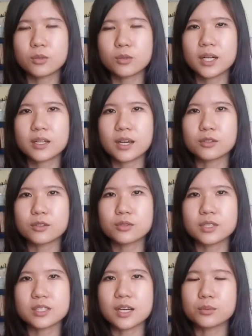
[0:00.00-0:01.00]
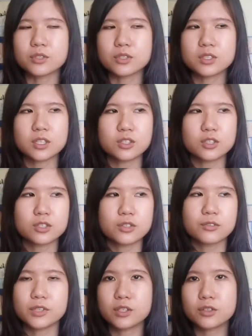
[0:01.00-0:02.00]
So what I do is I would search
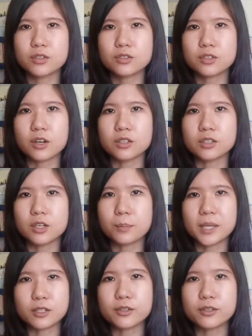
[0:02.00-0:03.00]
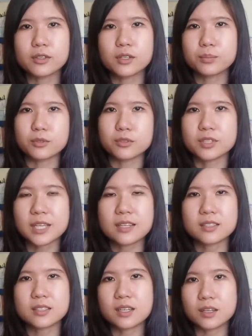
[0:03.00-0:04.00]
videos on a particular
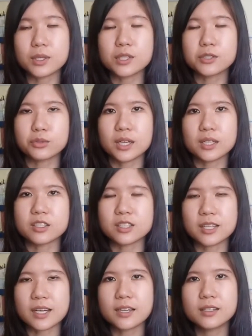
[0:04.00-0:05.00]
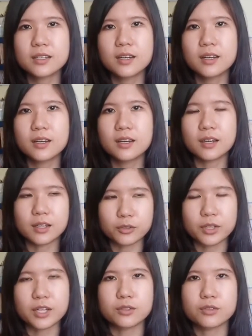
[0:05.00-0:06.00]
process that I want to understand, and
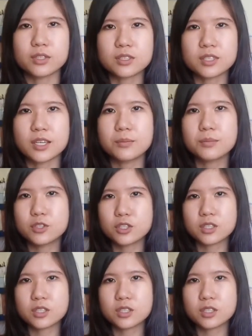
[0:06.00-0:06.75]
you can do the same.